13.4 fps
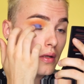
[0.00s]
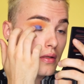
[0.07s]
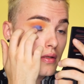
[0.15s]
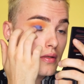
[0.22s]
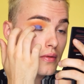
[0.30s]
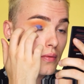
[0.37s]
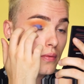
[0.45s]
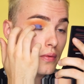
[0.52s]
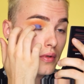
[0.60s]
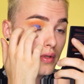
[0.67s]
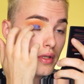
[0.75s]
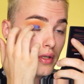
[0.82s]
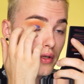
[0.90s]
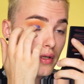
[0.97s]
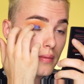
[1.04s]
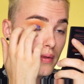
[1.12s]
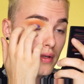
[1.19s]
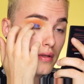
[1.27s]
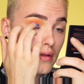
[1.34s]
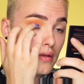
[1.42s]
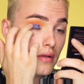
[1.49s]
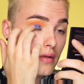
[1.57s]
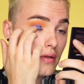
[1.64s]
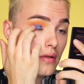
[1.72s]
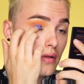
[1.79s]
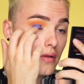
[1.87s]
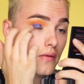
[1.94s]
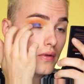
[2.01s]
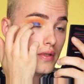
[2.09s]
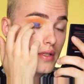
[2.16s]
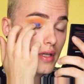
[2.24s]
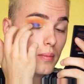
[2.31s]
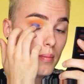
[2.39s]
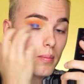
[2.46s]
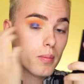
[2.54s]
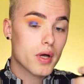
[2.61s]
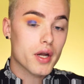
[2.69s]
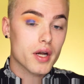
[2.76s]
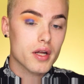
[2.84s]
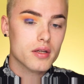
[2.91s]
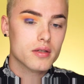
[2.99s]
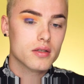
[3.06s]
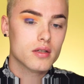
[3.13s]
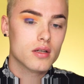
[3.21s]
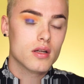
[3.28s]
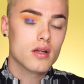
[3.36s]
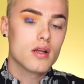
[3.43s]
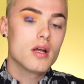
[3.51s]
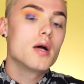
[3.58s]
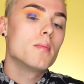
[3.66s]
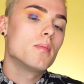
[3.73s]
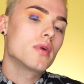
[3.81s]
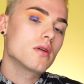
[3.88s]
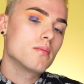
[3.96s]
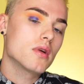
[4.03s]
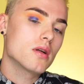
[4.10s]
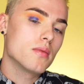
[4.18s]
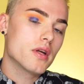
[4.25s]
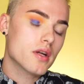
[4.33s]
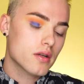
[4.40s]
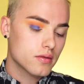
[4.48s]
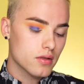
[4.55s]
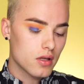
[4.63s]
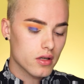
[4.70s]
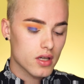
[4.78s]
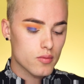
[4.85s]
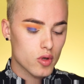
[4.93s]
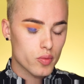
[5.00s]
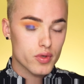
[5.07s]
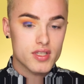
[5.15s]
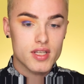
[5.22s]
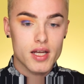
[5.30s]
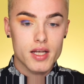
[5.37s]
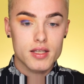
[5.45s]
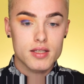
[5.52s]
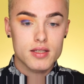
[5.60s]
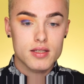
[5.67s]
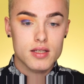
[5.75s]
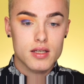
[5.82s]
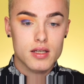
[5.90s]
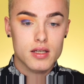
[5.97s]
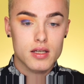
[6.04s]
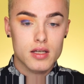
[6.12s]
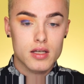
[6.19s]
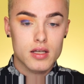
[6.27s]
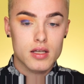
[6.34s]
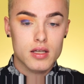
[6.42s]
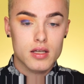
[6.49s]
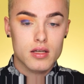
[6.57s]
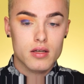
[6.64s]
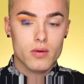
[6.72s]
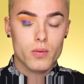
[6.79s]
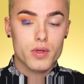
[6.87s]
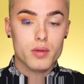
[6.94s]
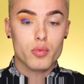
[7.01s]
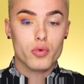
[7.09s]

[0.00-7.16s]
This is really creamy. Feels like butter. Butter. I'll get more precise with a